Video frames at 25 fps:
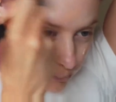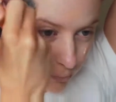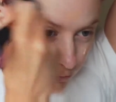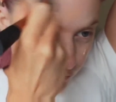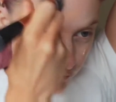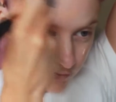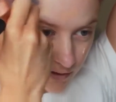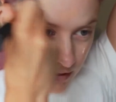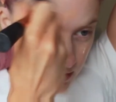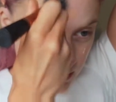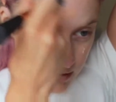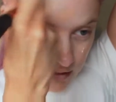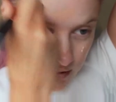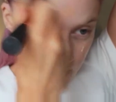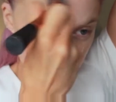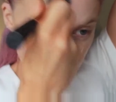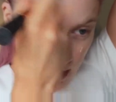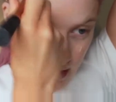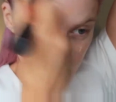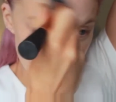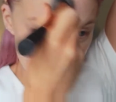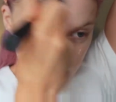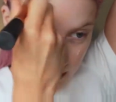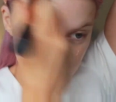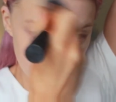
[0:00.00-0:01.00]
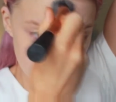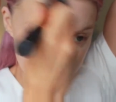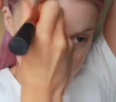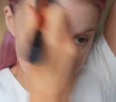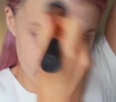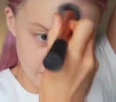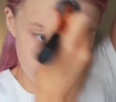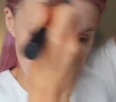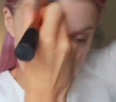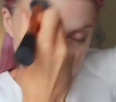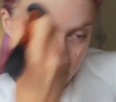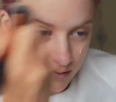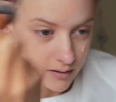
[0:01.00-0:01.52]
buff it into the
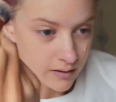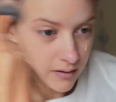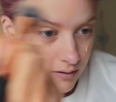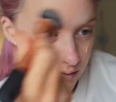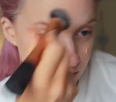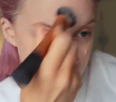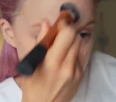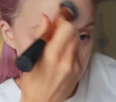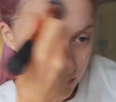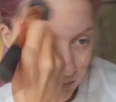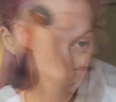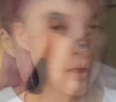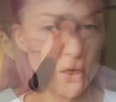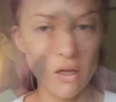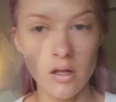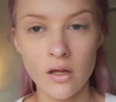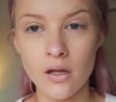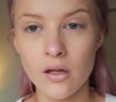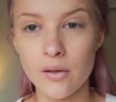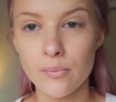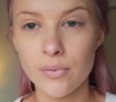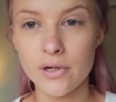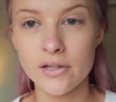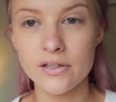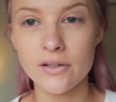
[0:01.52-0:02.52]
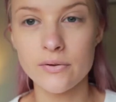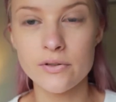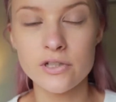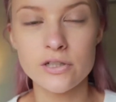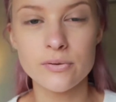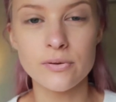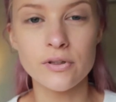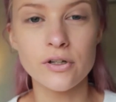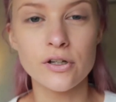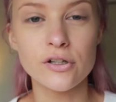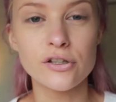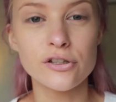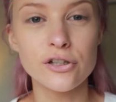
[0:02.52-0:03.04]
hairline. Because I want
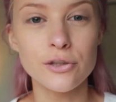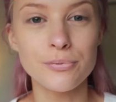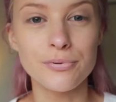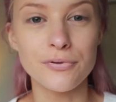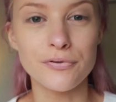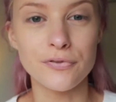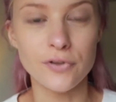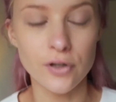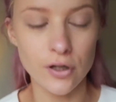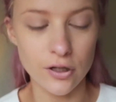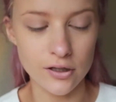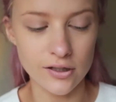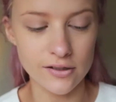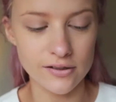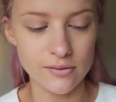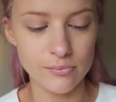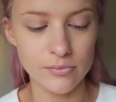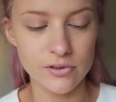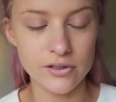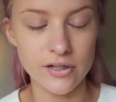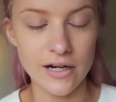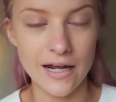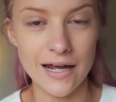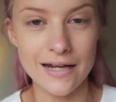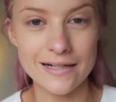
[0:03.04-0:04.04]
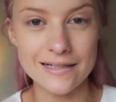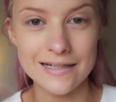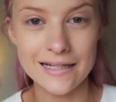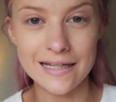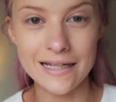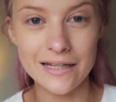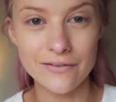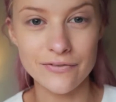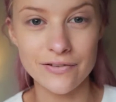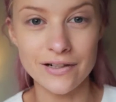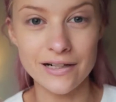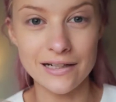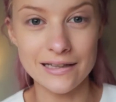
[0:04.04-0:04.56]
to look super flawless, I'm just going to add
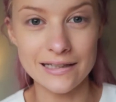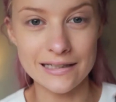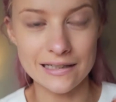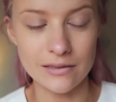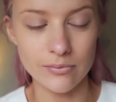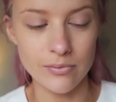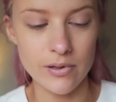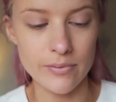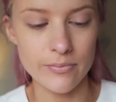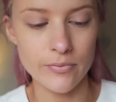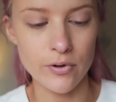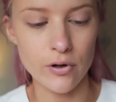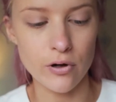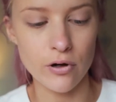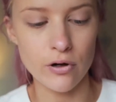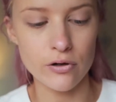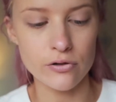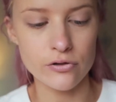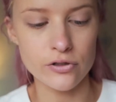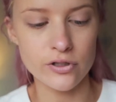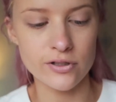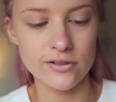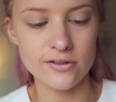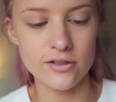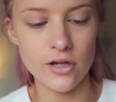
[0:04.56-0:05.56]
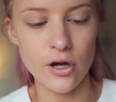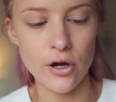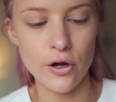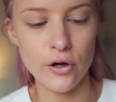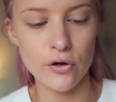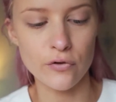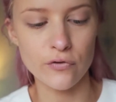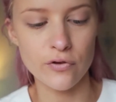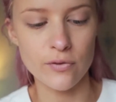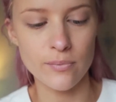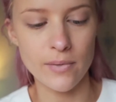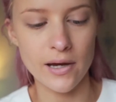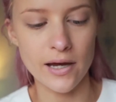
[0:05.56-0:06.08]
even a little bit more, just
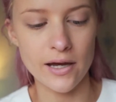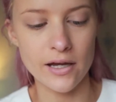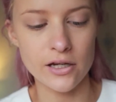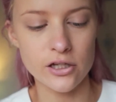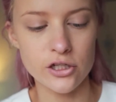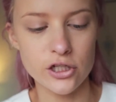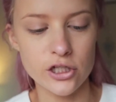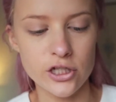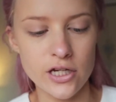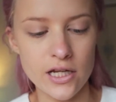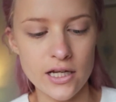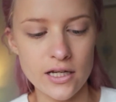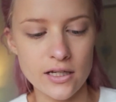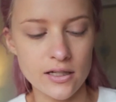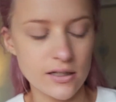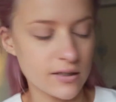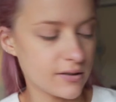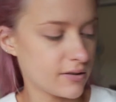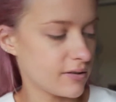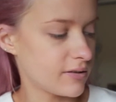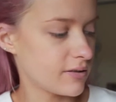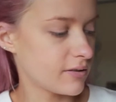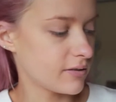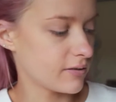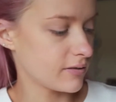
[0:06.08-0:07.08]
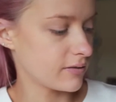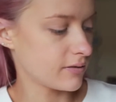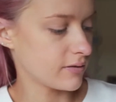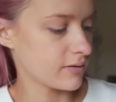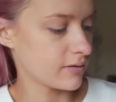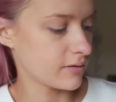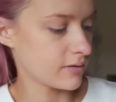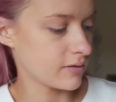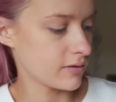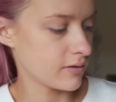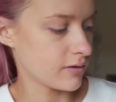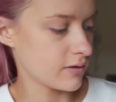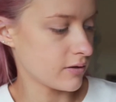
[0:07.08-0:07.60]
over my
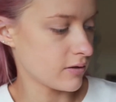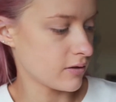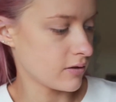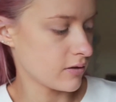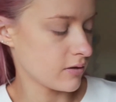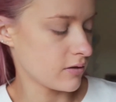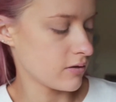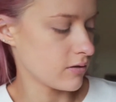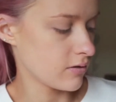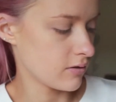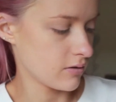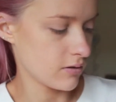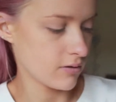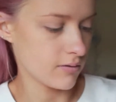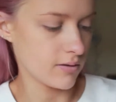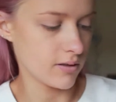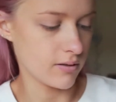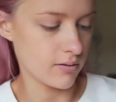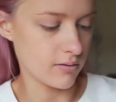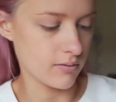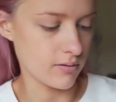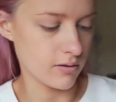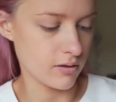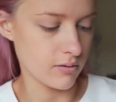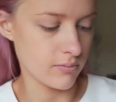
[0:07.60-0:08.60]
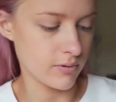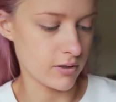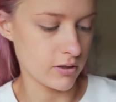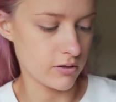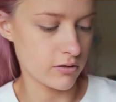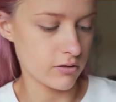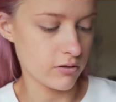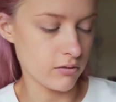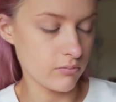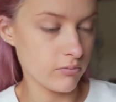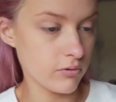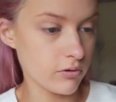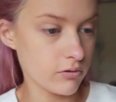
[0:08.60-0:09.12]
cheeks. A little bit
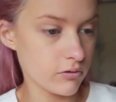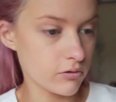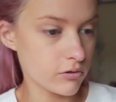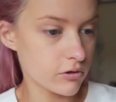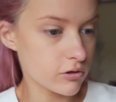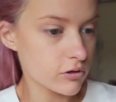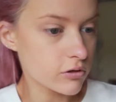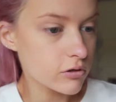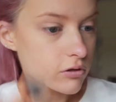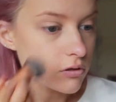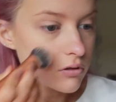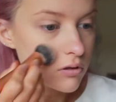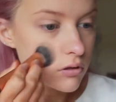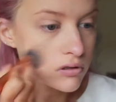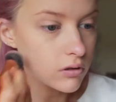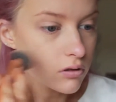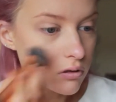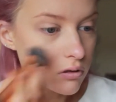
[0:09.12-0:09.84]
too much.